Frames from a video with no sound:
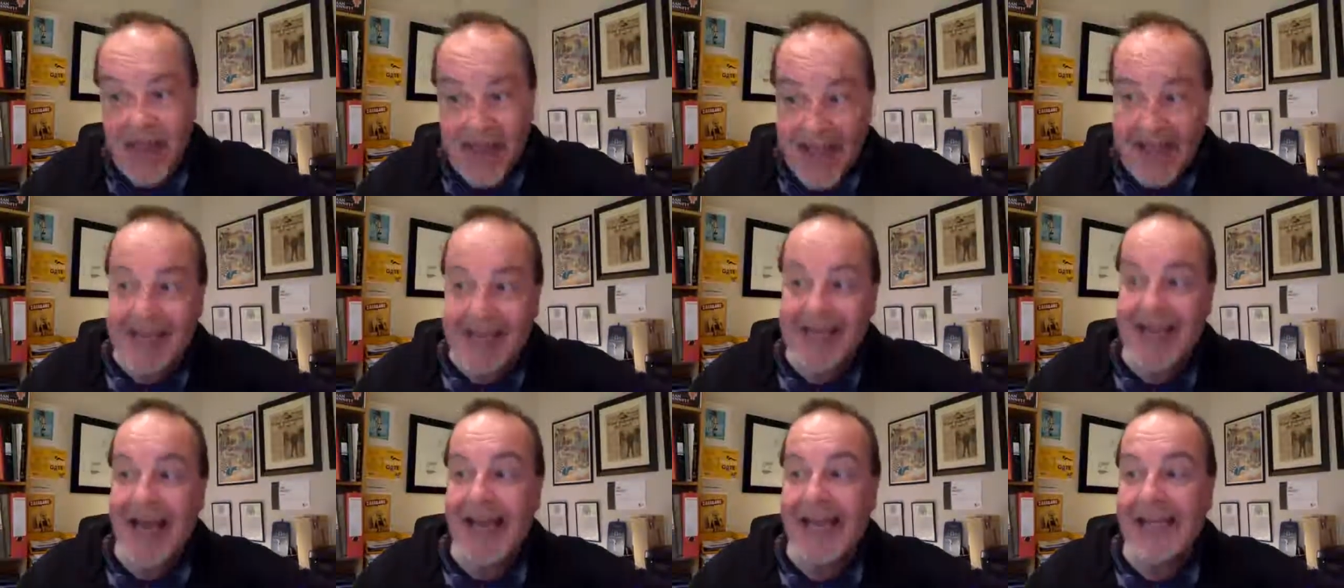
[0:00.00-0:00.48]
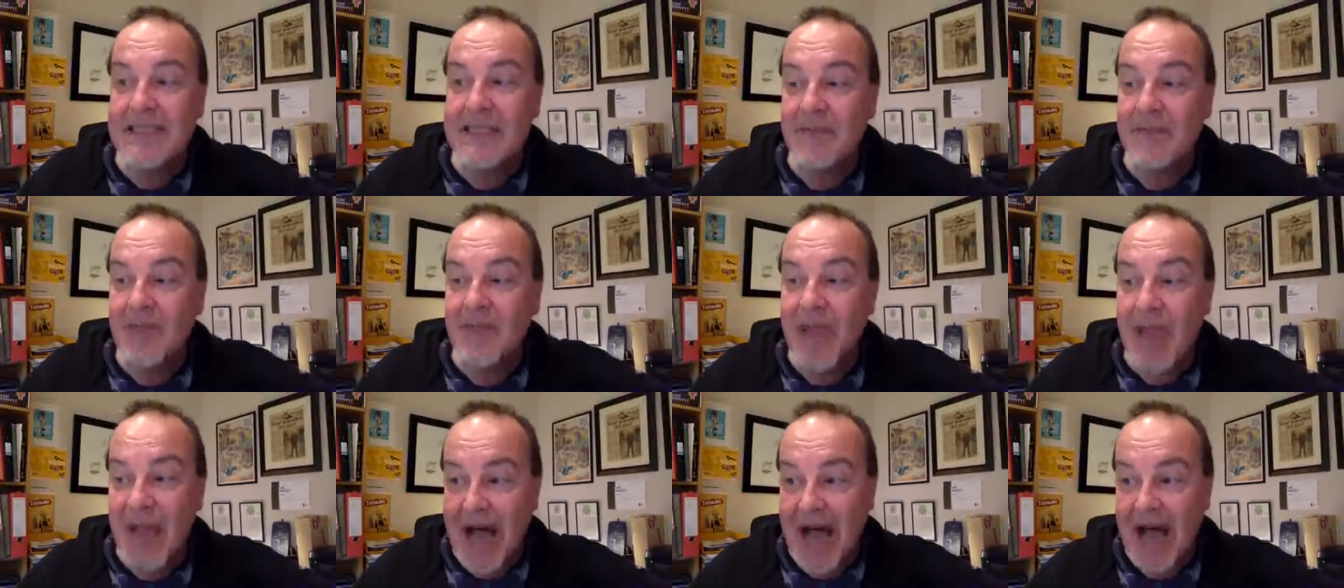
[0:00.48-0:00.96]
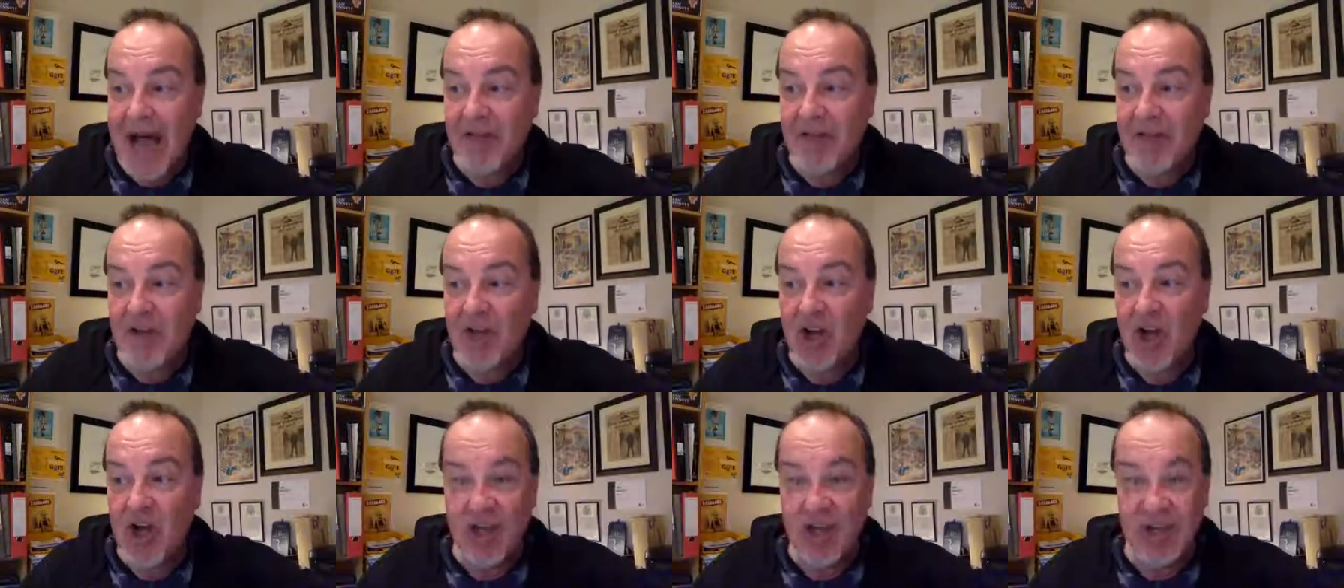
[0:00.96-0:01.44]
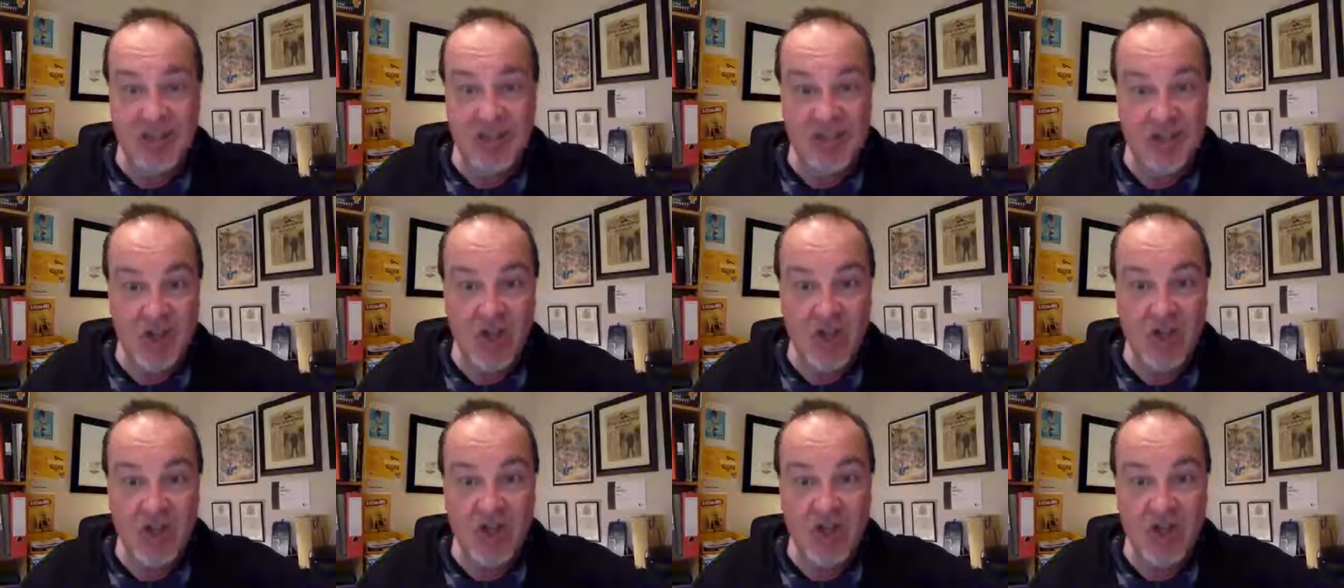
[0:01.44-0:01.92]
That night, after a
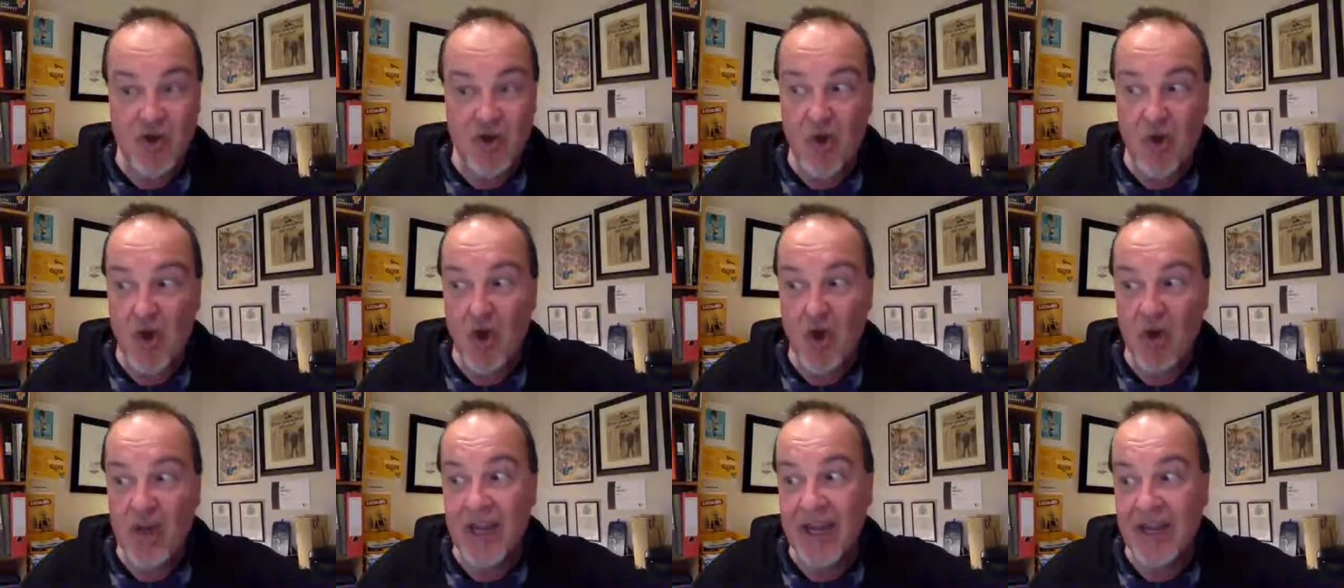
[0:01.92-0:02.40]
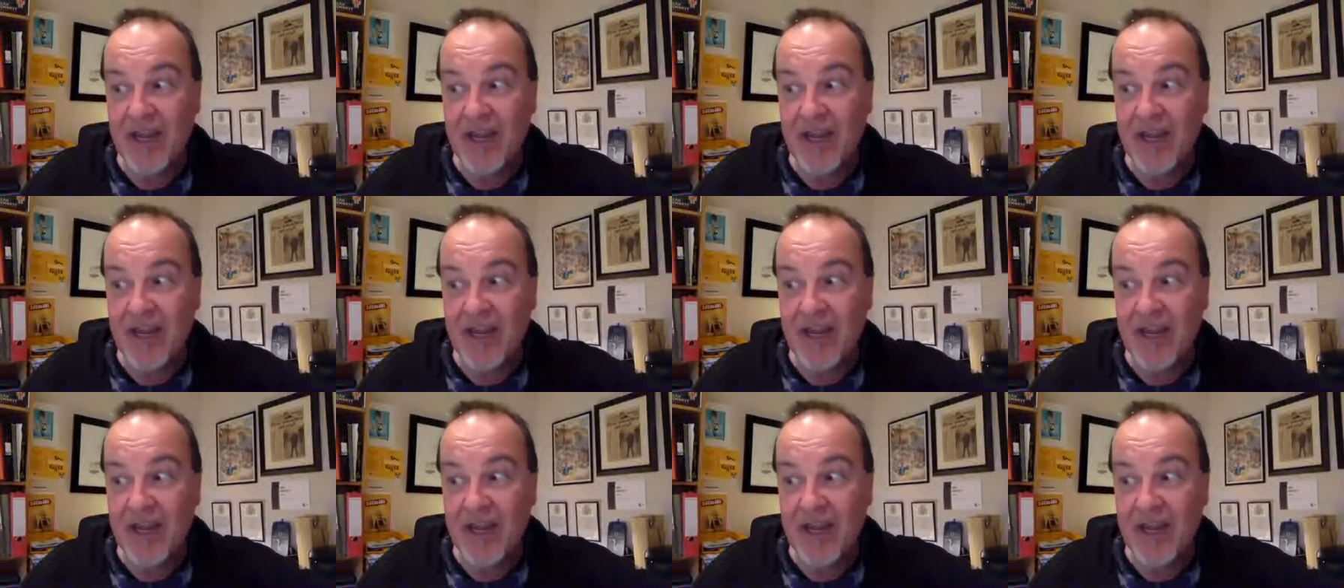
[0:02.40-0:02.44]
subtle snog